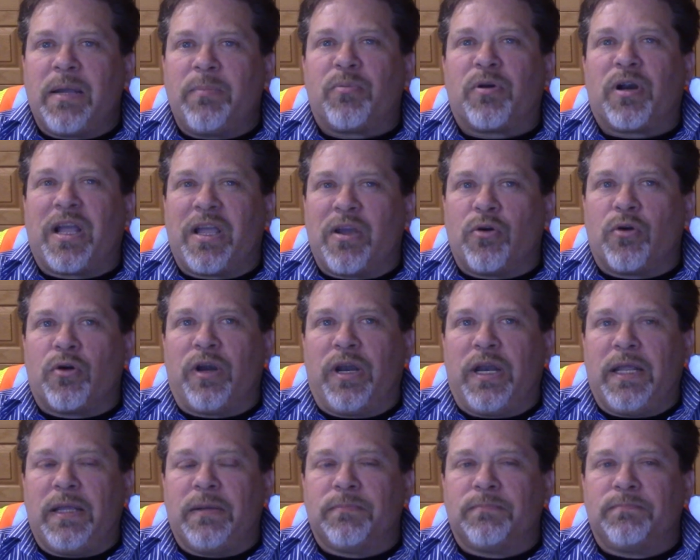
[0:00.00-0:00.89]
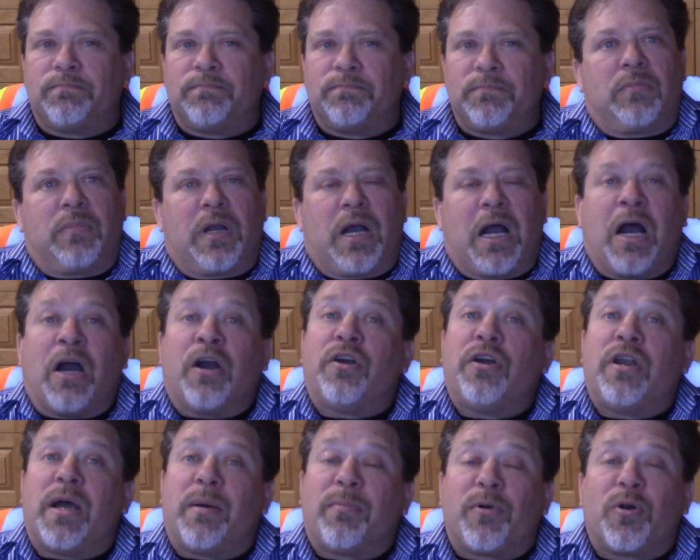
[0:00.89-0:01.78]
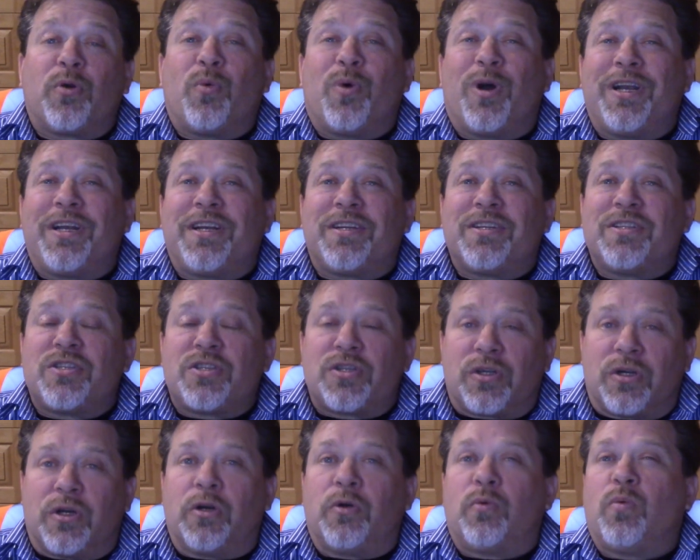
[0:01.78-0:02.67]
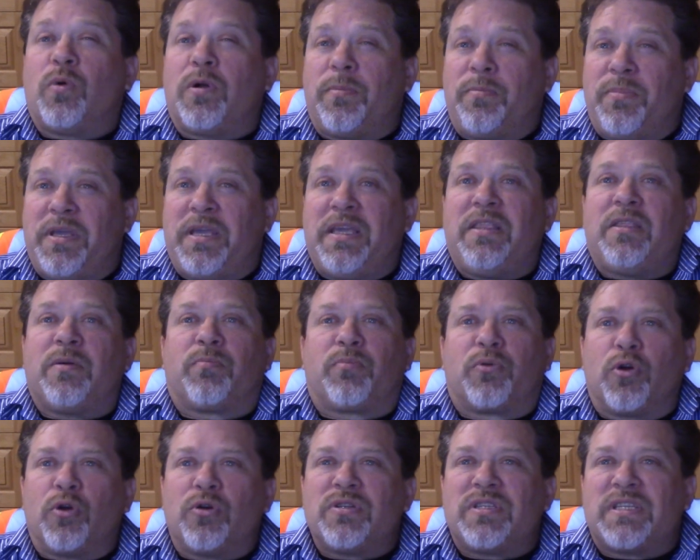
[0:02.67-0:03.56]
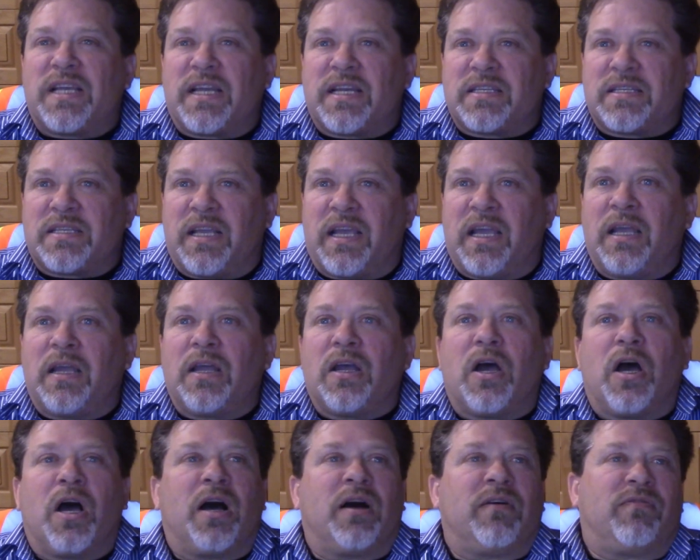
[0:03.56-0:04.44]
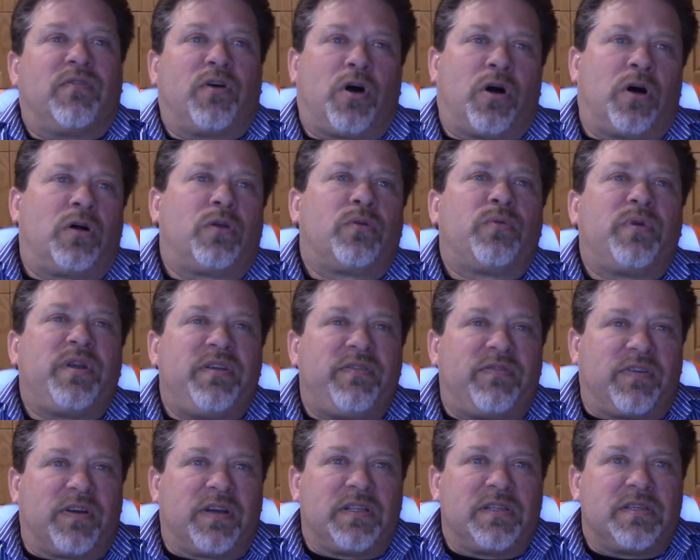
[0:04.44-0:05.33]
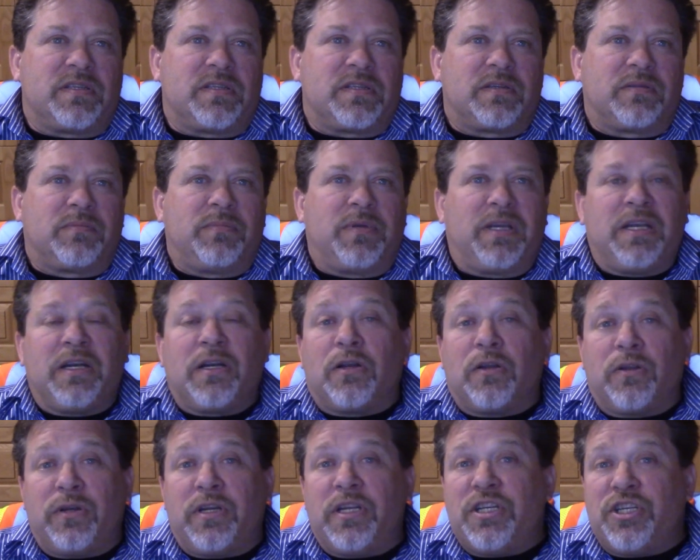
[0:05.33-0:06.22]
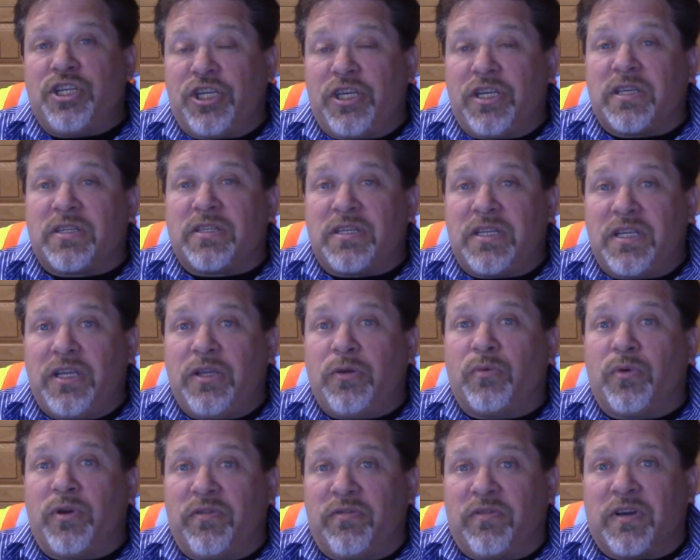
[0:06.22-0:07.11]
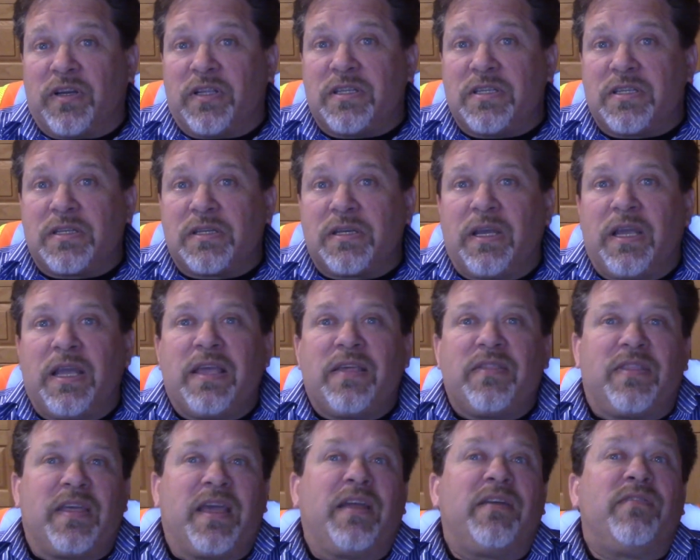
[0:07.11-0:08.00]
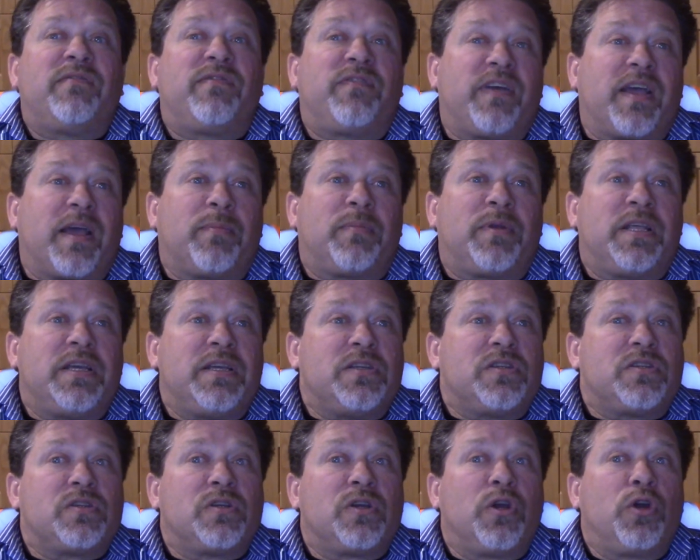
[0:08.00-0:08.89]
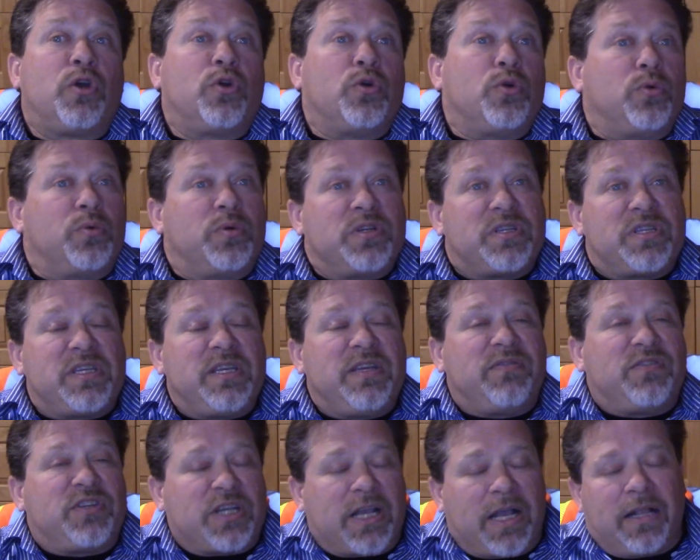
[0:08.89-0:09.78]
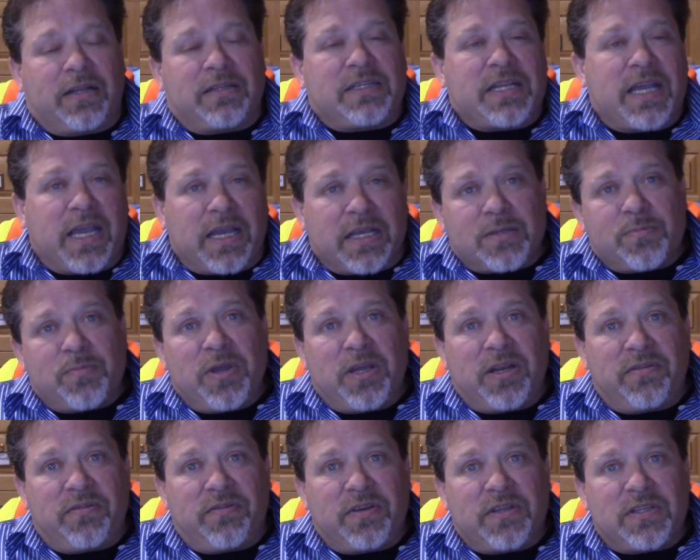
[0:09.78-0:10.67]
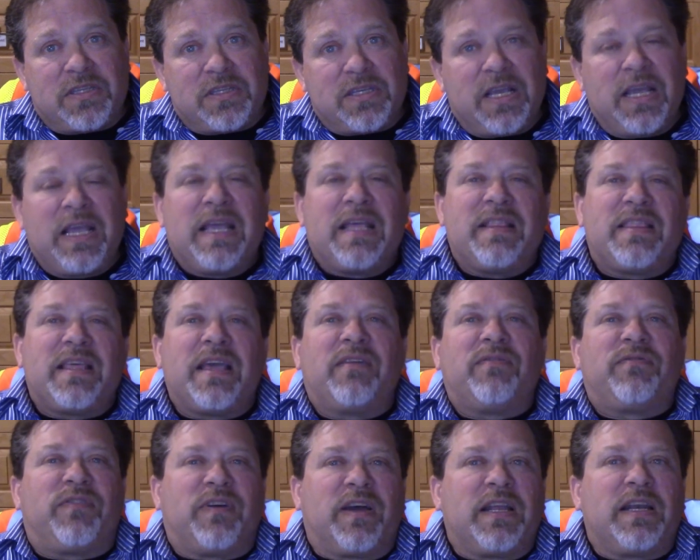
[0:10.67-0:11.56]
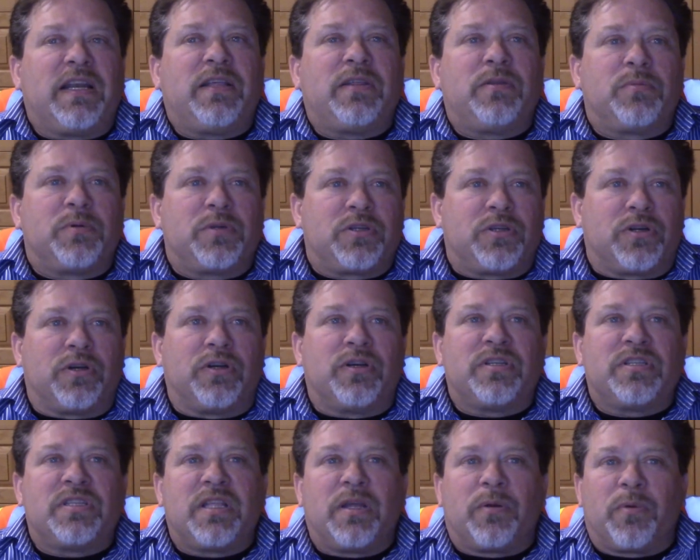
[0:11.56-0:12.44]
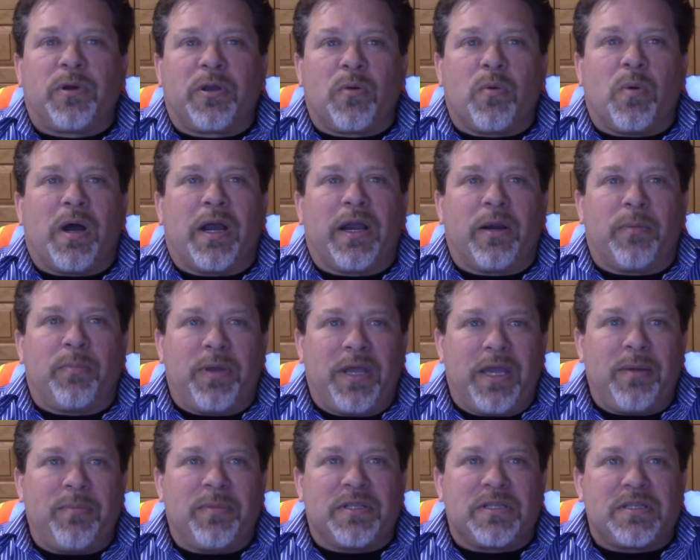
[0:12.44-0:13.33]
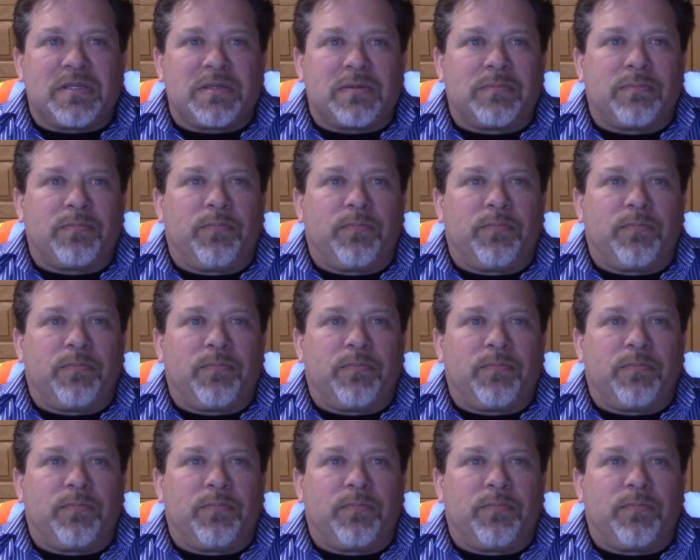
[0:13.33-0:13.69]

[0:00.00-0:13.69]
priority. Our number one concern will be the processing of all refunds, including GST refunds, then families who receive child tax benefits, then finally the returns that require payments.